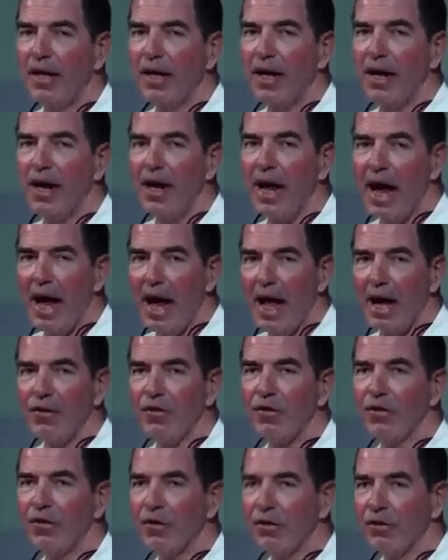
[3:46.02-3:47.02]
uh,
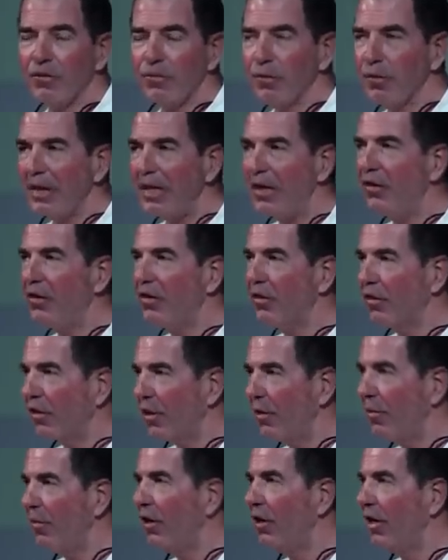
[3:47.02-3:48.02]
agile regional
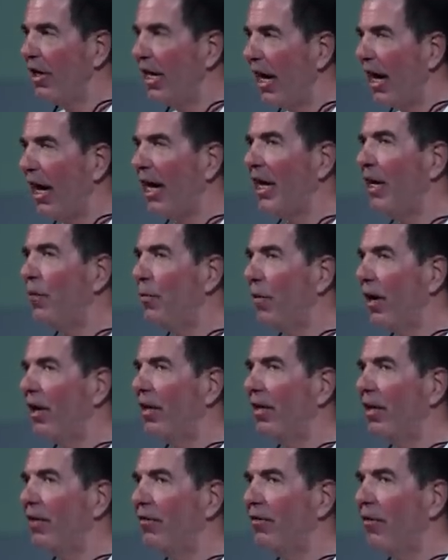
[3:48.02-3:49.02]
community
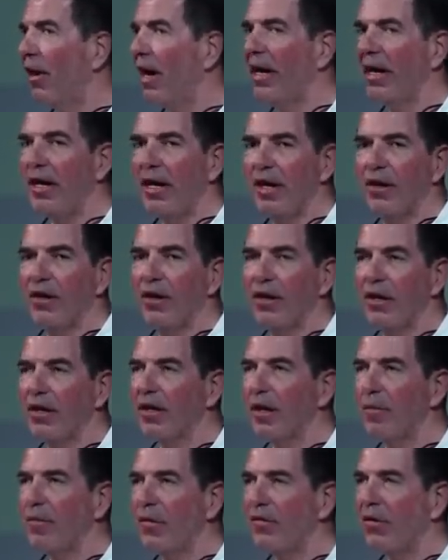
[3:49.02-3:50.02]
anywhere than right here in
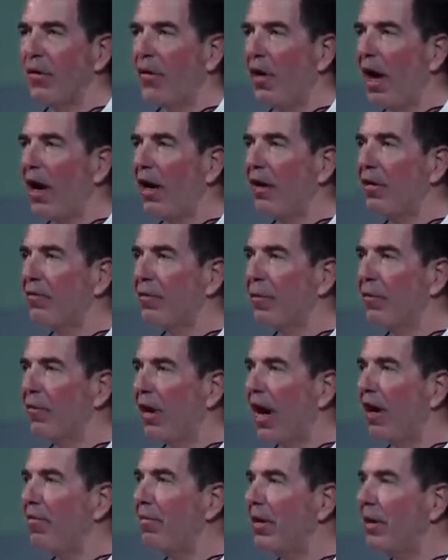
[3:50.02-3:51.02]
Columbus, Ohio, from
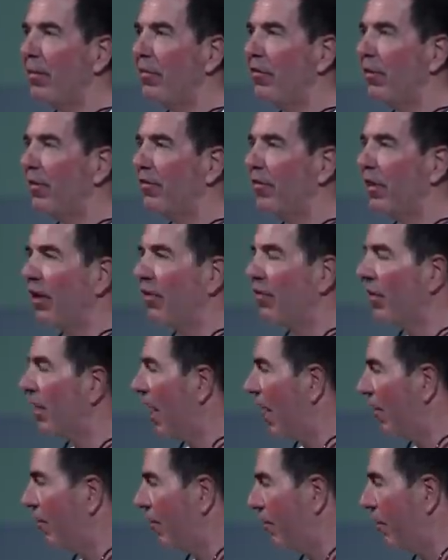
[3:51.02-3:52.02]
what I've been observing over the
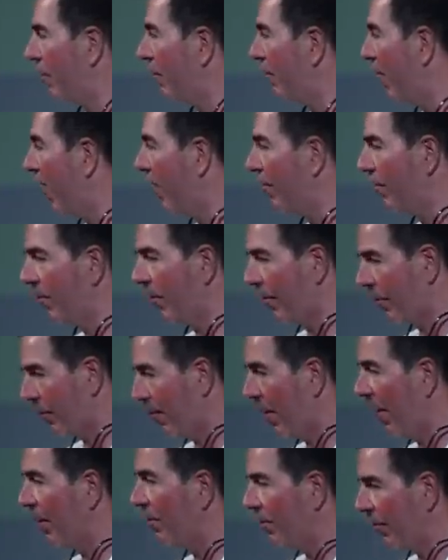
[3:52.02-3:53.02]
last four, five, six
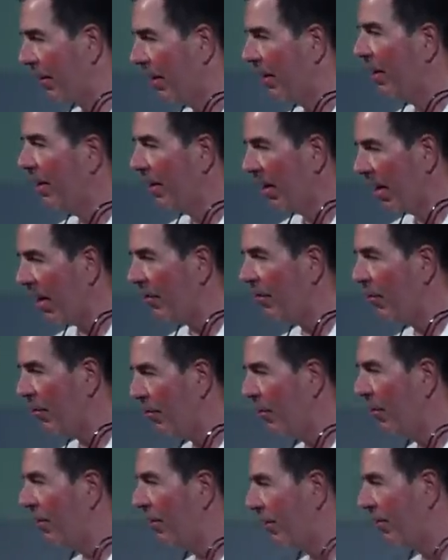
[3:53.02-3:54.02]
months as you
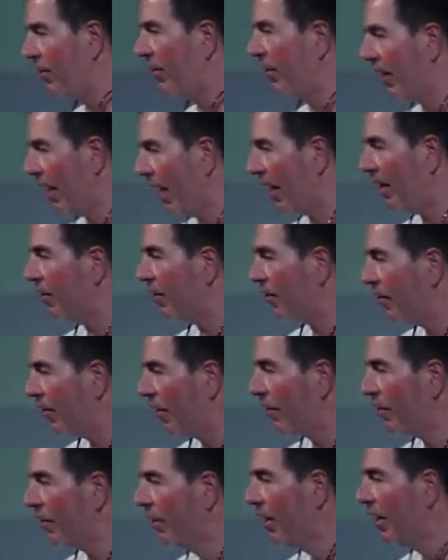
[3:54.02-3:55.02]
put this together.
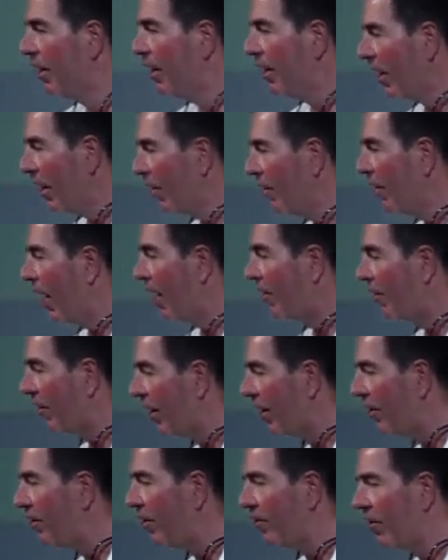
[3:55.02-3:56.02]
So,
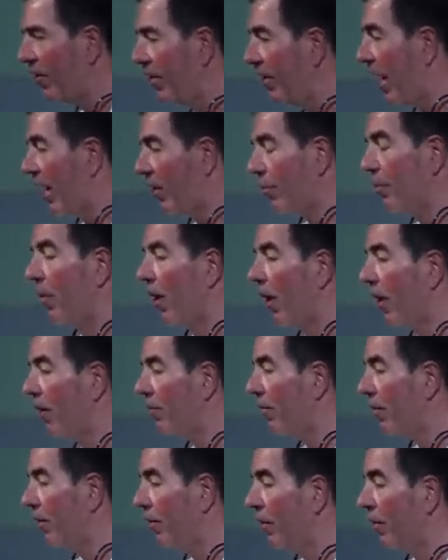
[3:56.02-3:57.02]
congratulations. And thanks,
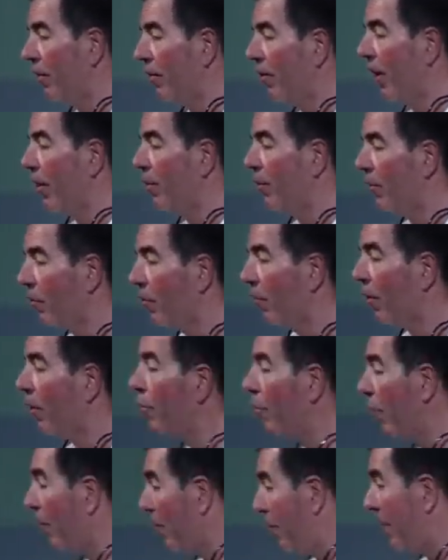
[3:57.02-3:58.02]
Bart, for your incredible
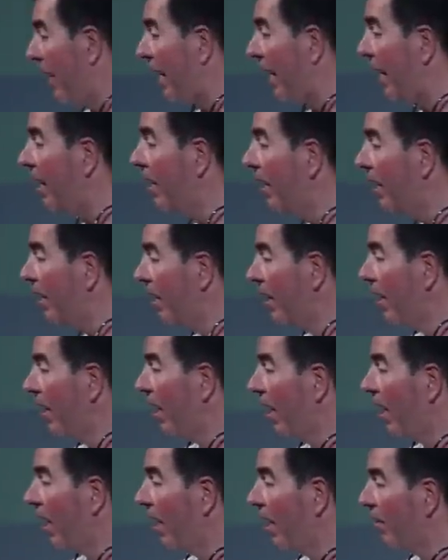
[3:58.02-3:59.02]
work with me
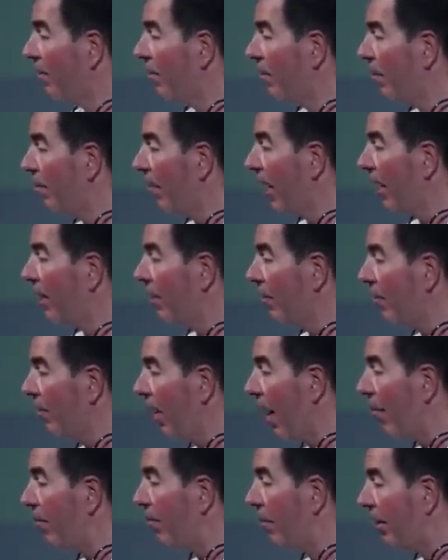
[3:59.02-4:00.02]
uh, to make this
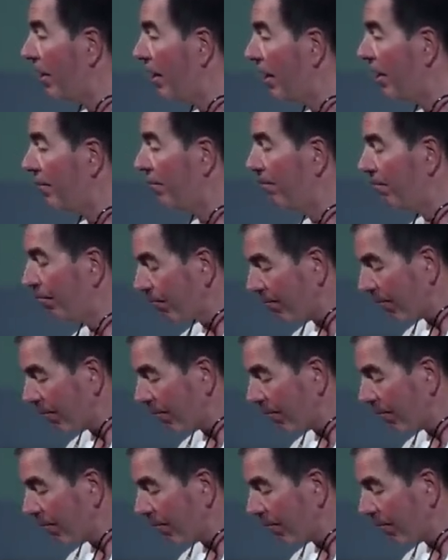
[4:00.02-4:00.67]
happen. And